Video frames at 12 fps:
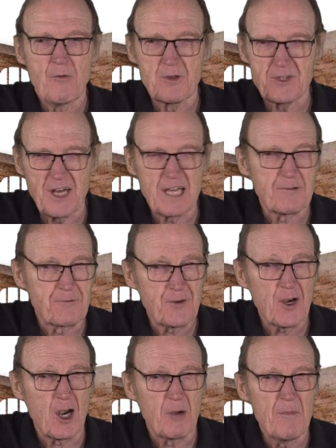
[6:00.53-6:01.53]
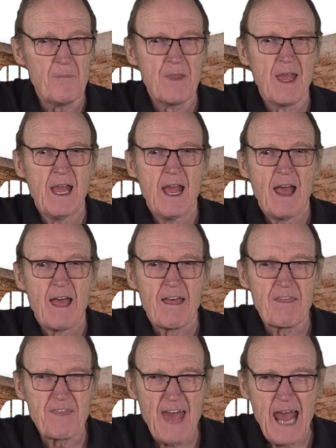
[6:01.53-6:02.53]
with another firm,
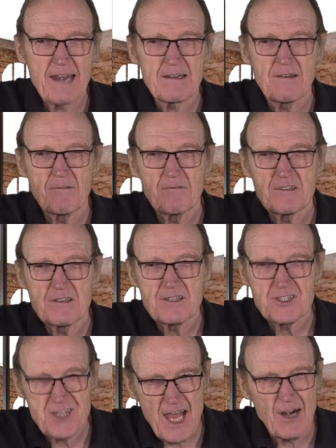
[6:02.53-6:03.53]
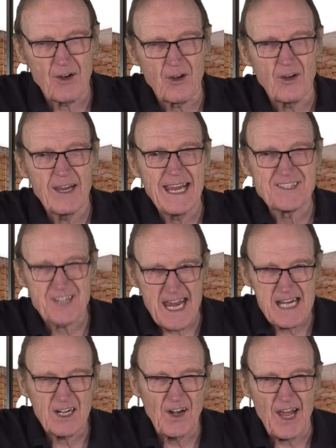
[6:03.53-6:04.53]
that seller is
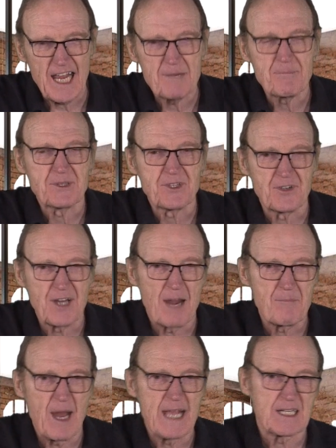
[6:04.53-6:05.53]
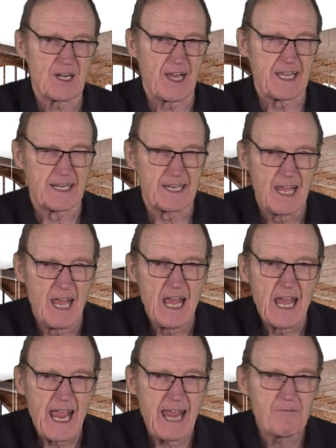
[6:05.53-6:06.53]
a client, but they're not my client.
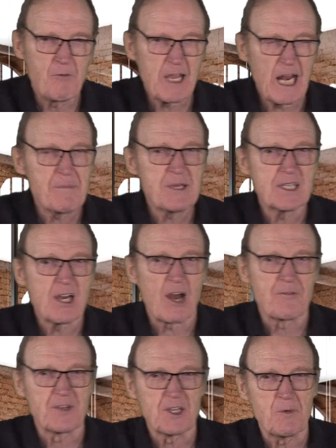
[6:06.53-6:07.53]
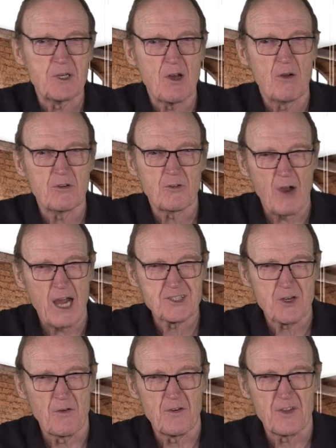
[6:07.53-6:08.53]
And we got to be careful that we don't
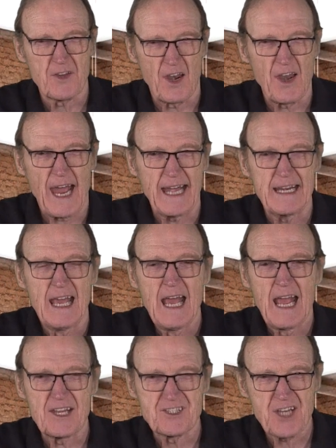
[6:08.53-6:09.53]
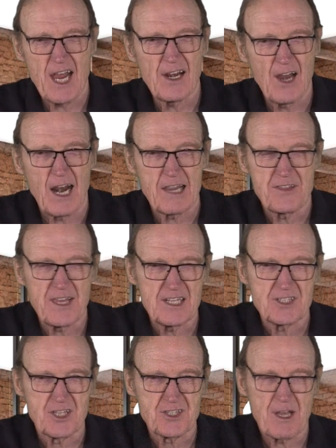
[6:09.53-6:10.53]
cross over the line and say a lot of
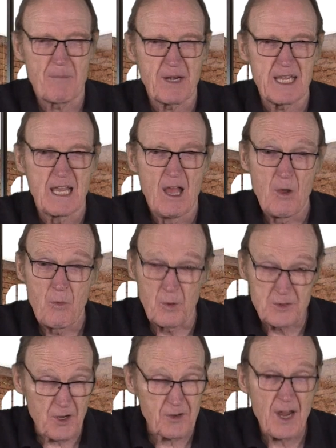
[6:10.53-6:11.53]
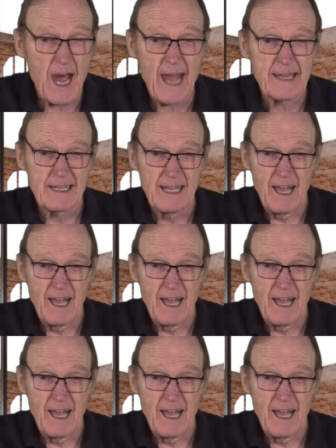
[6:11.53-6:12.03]
things to somebody when they're not